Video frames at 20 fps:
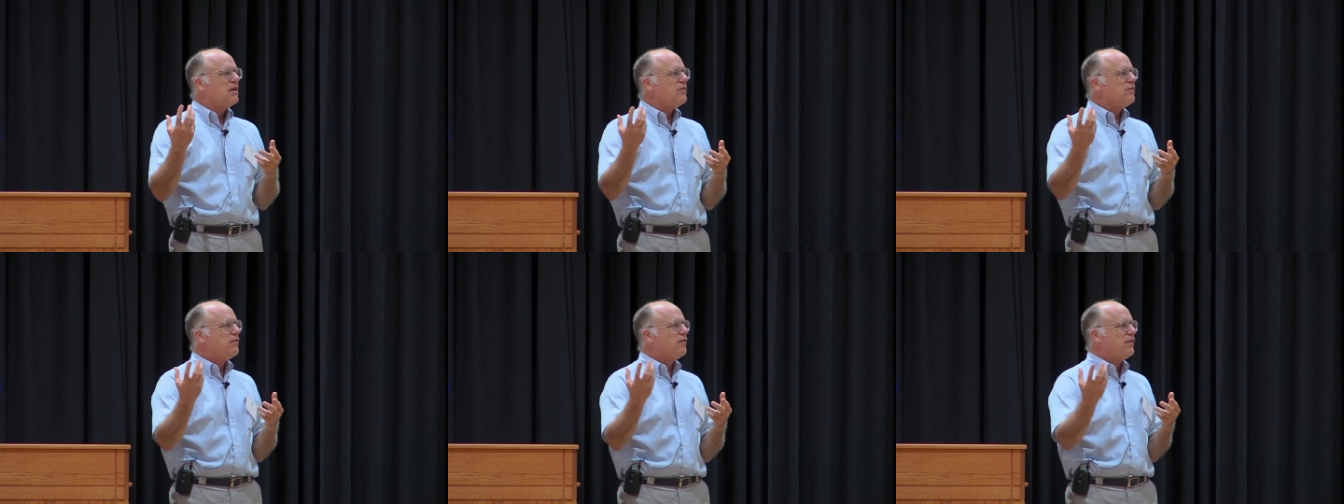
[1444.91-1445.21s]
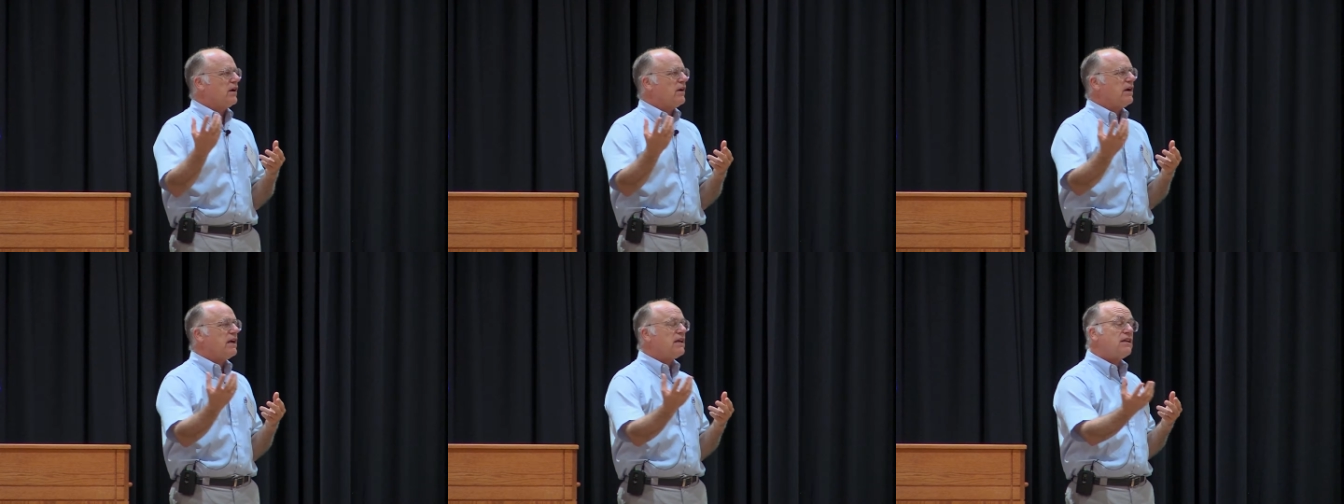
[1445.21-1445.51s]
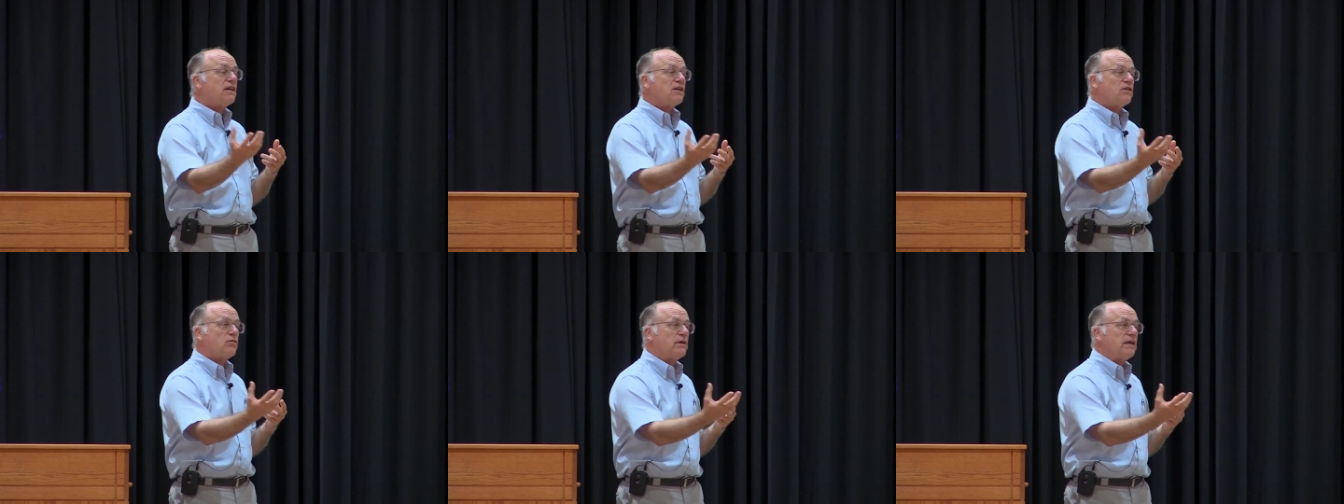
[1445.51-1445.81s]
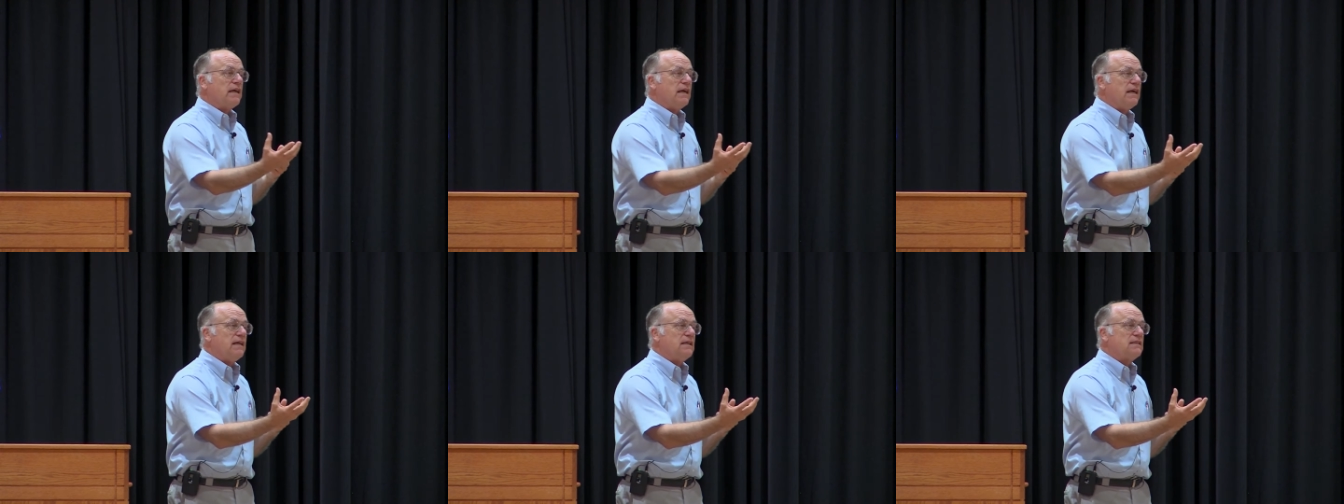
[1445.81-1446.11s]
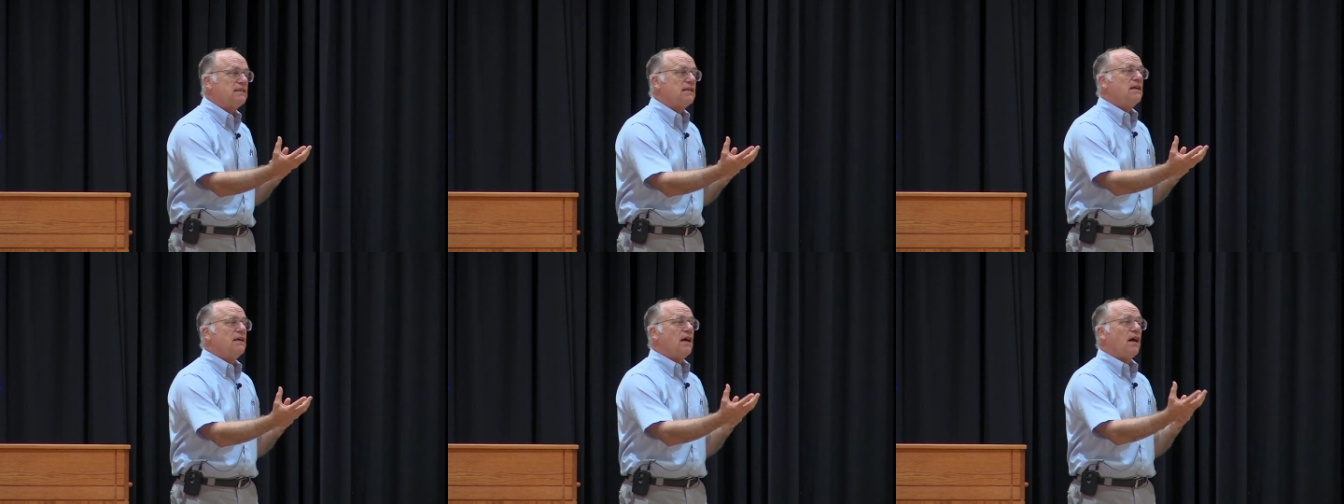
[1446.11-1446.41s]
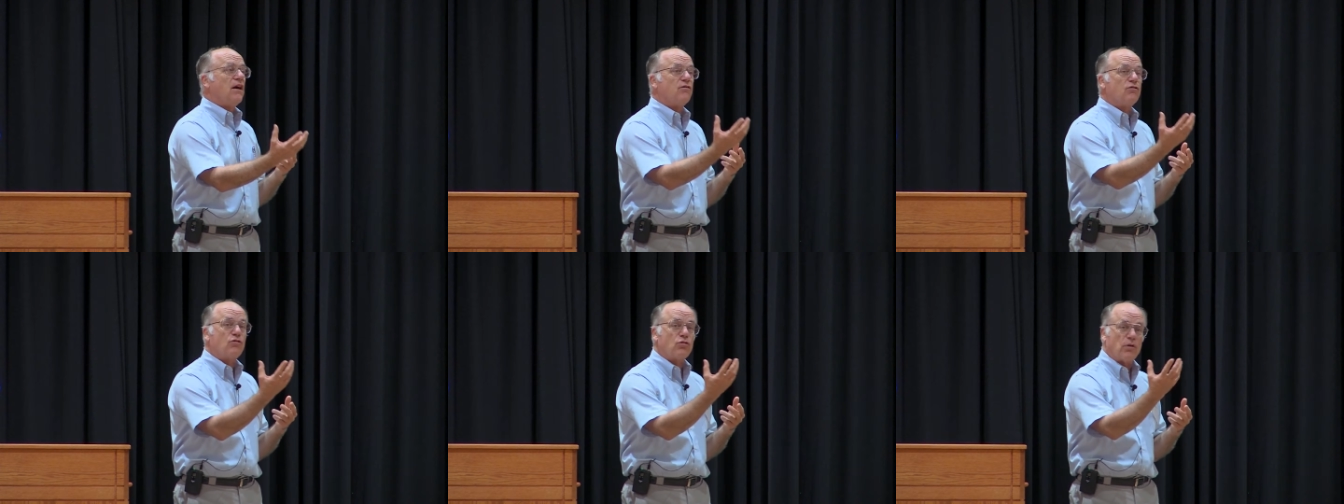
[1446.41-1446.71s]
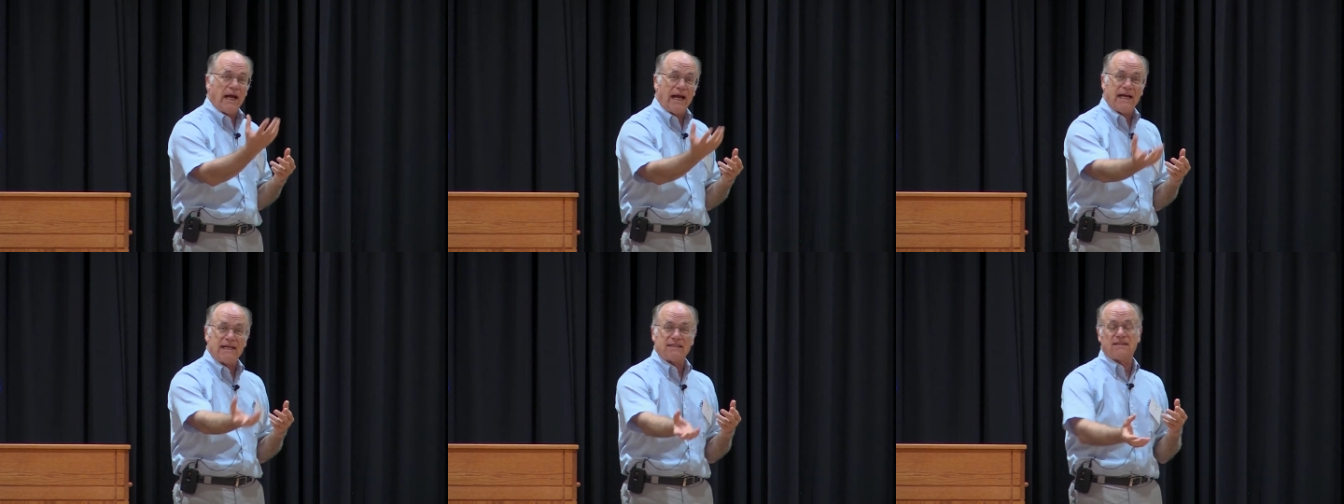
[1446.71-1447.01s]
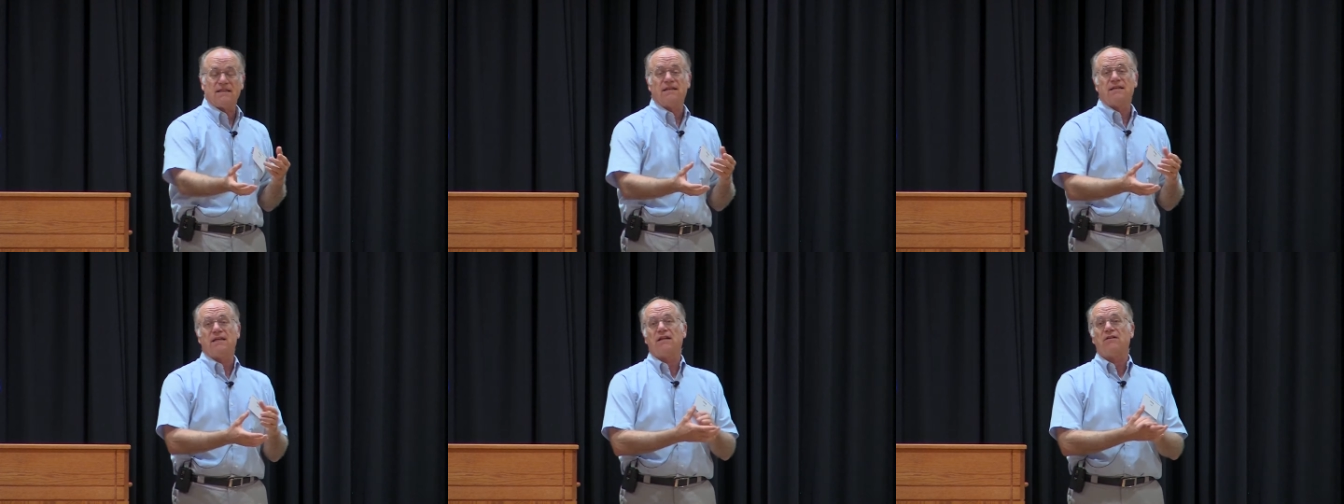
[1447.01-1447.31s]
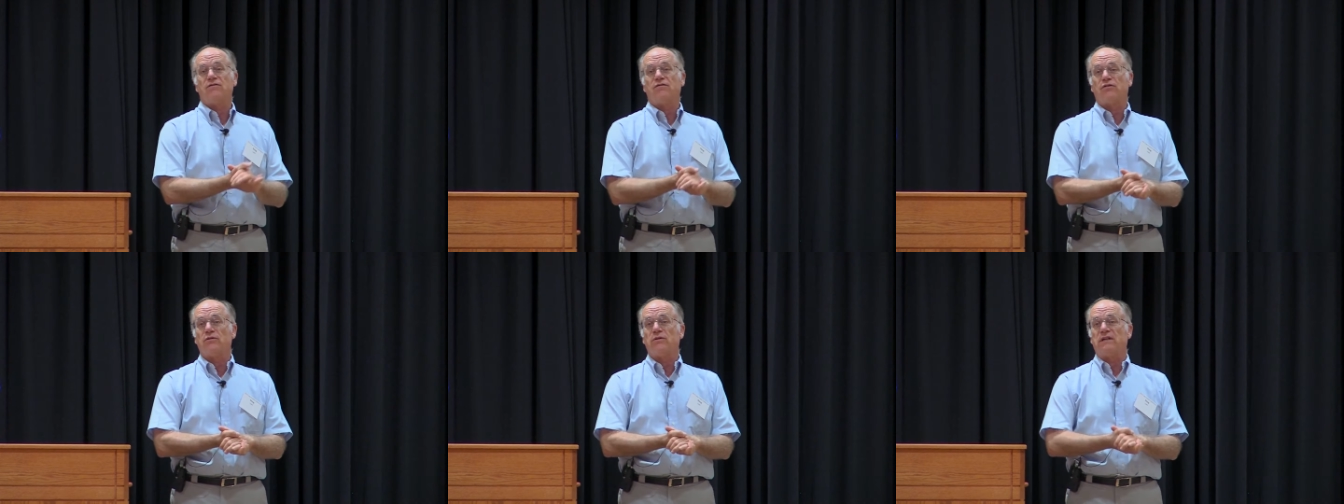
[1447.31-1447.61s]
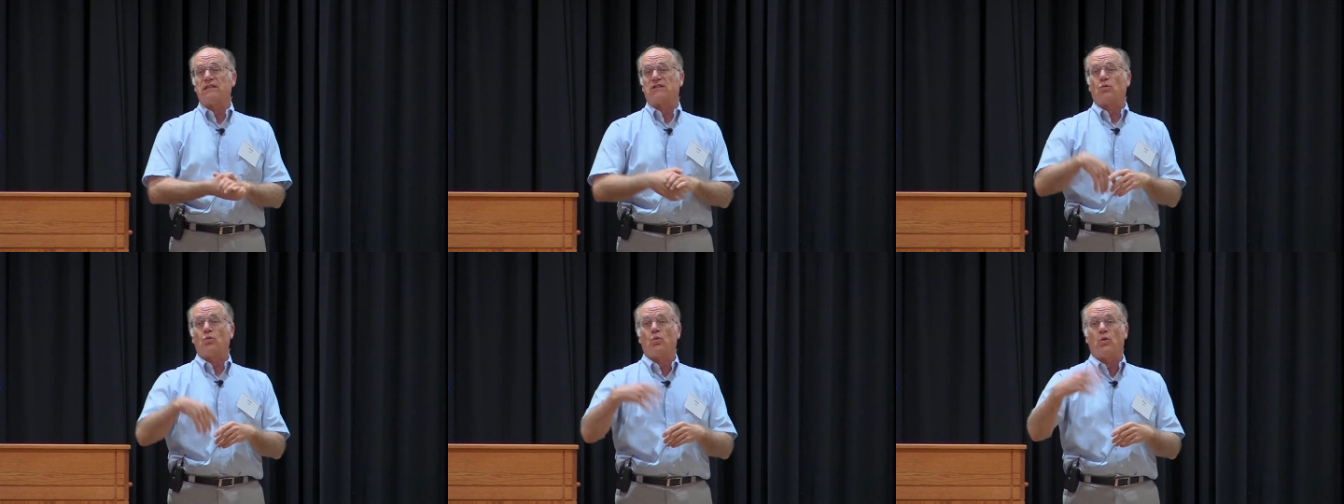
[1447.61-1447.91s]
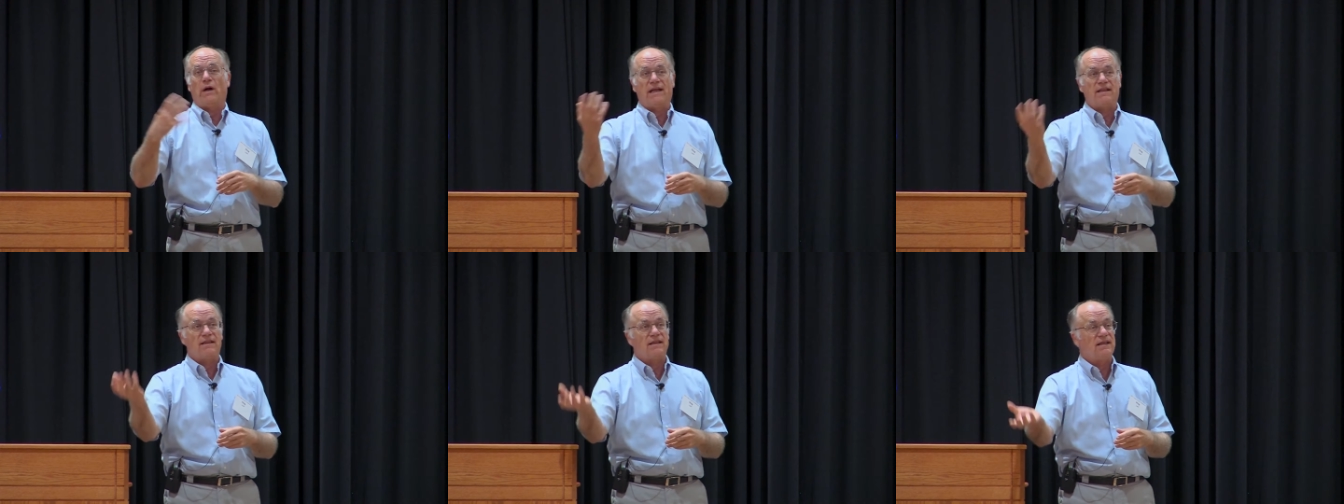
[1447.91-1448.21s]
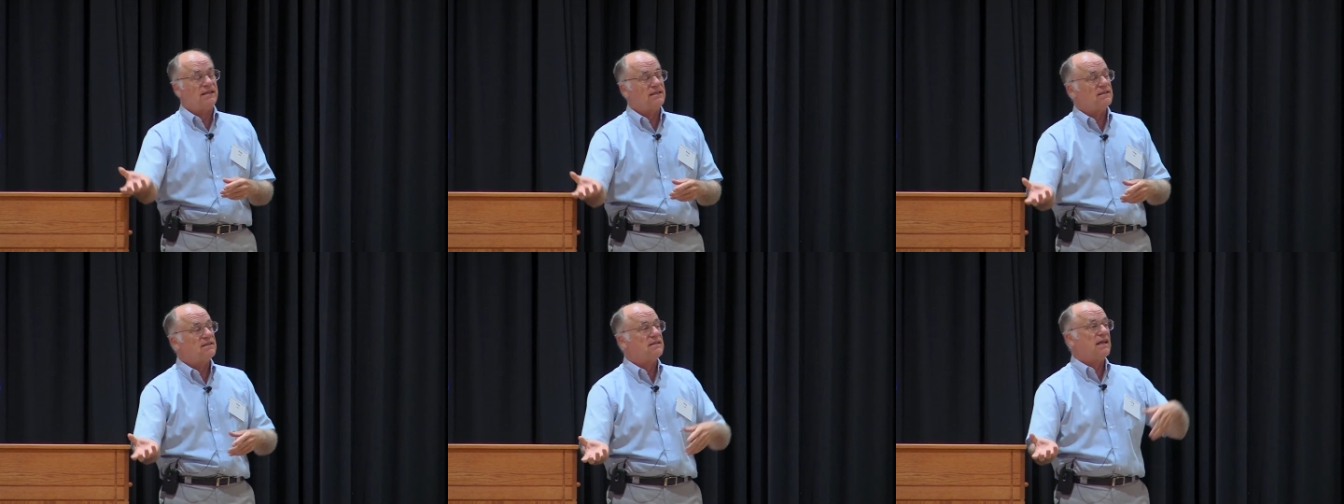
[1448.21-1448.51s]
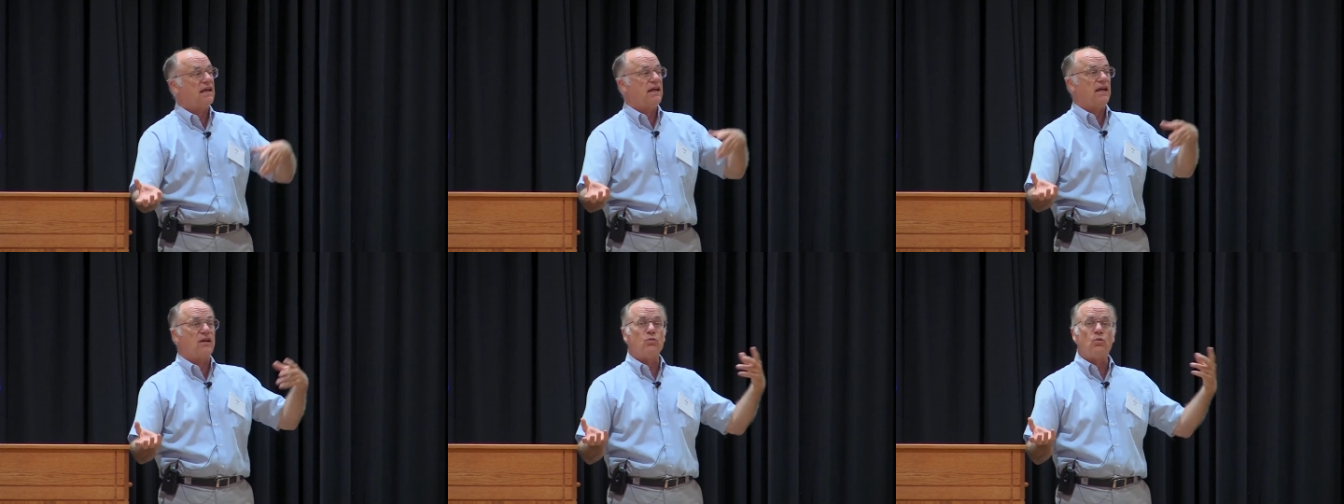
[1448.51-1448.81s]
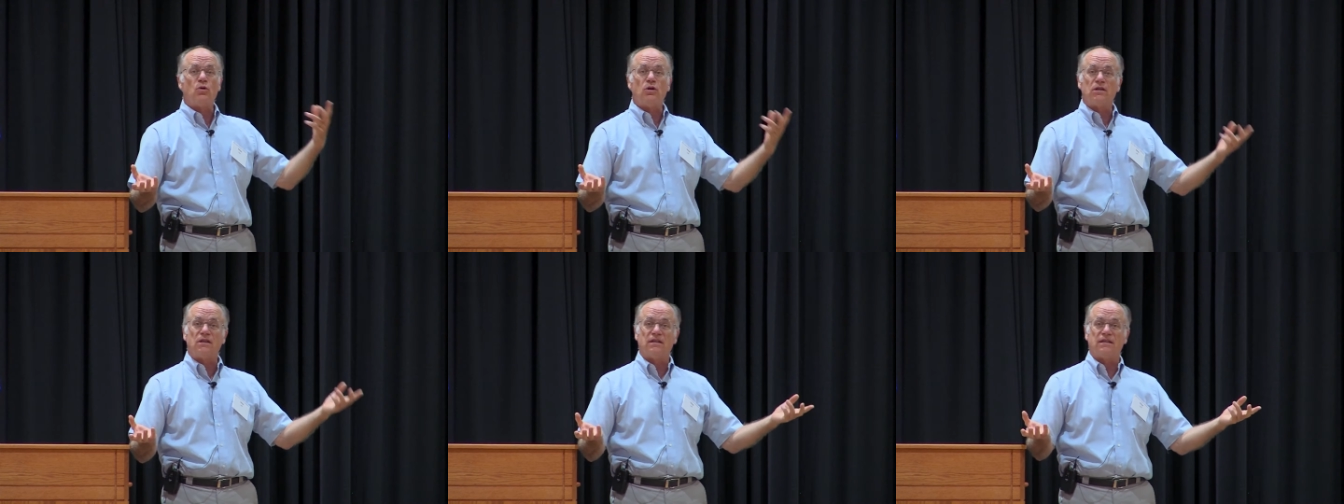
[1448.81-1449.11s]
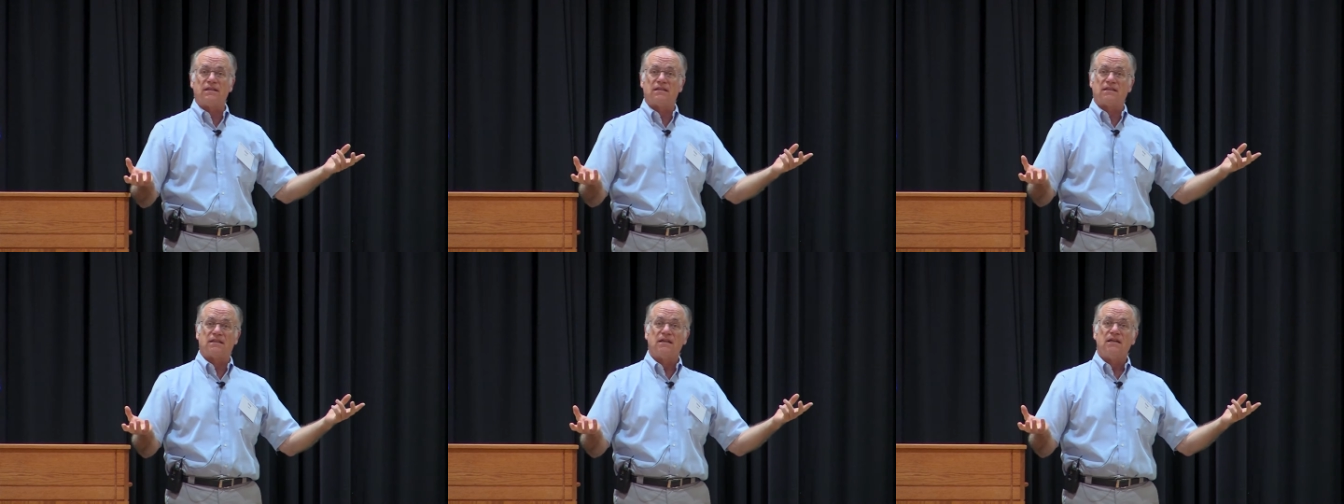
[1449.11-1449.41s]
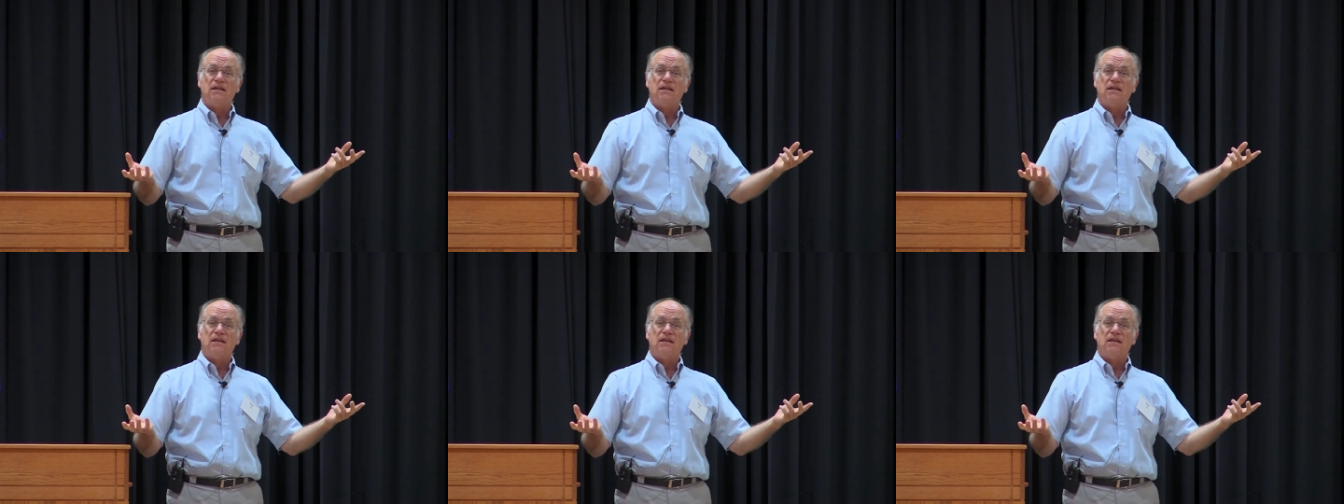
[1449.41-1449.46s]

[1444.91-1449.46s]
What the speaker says: varying degrees of grassland-influenced wetlands and woodlands,